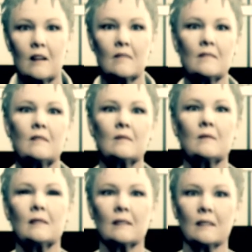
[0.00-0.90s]
we get a
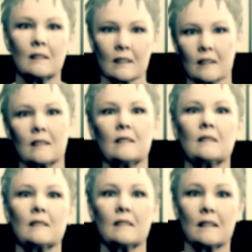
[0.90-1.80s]
bulldog for
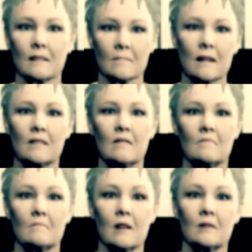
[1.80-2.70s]
him? James, stop running
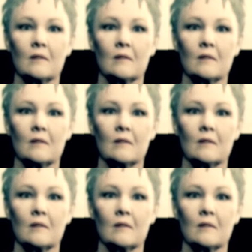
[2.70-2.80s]
away.